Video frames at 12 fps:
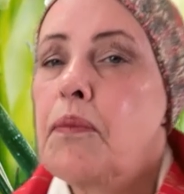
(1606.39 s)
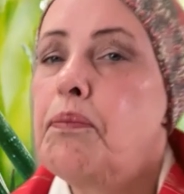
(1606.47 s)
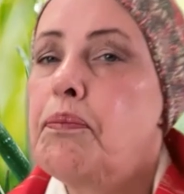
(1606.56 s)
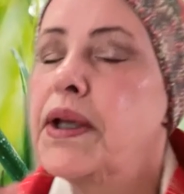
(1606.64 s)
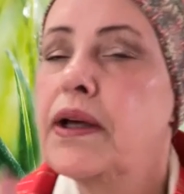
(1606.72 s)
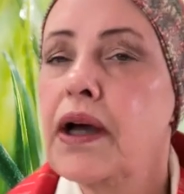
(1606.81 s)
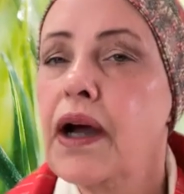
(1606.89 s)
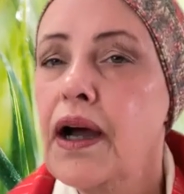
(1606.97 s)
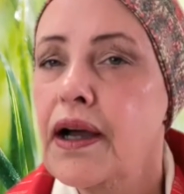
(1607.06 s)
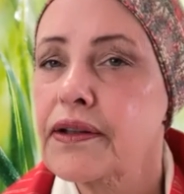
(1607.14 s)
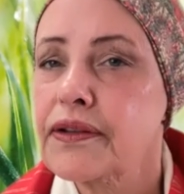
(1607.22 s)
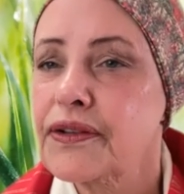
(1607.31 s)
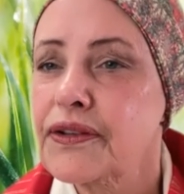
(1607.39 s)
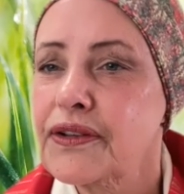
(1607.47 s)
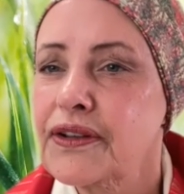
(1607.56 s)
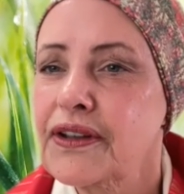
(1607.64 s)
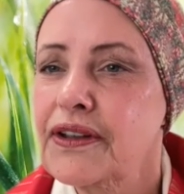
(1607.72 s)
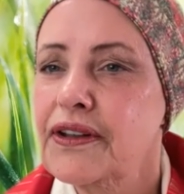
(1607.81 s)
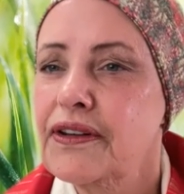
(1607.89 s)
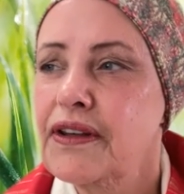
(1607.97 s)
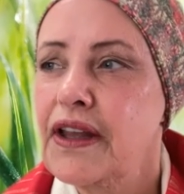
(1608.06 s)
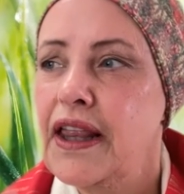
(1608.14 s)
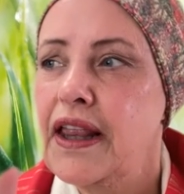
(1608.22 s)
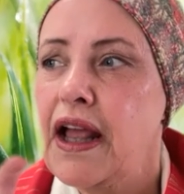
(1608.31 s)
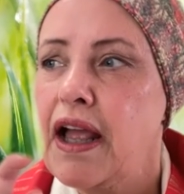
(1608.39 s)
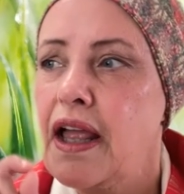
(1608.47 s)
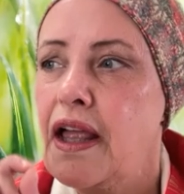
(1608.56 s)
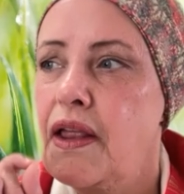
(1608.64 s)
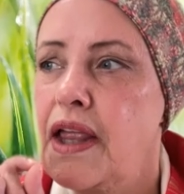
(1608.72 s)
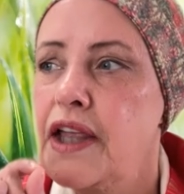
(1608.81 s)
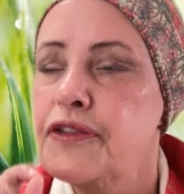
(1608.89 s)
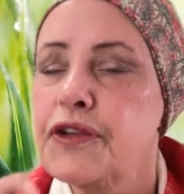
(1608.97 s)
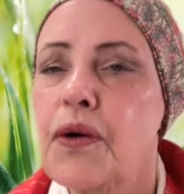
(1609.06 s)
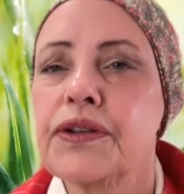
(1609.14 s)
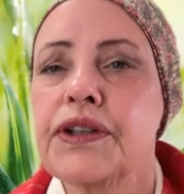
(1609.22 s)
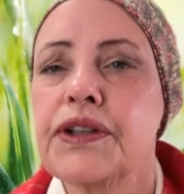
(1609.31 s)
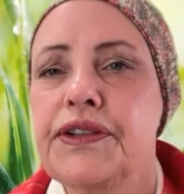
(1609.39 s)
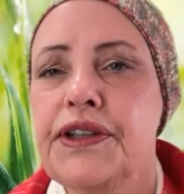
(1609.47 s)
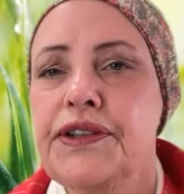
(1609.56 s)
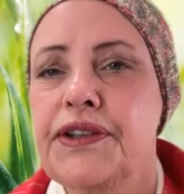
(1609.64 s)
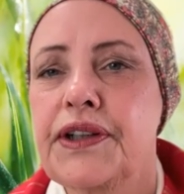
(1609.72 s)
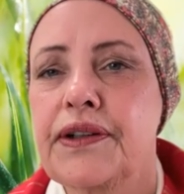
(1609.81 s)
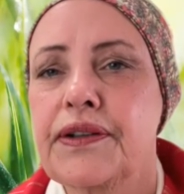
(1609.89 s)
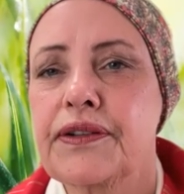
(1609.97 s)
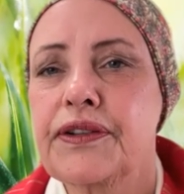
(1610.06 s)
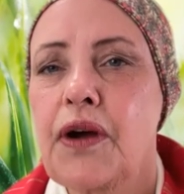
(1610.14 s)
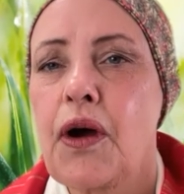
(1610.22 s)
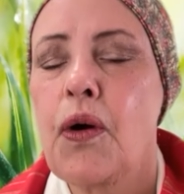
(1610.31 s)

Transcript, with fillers: Because it's all in the details.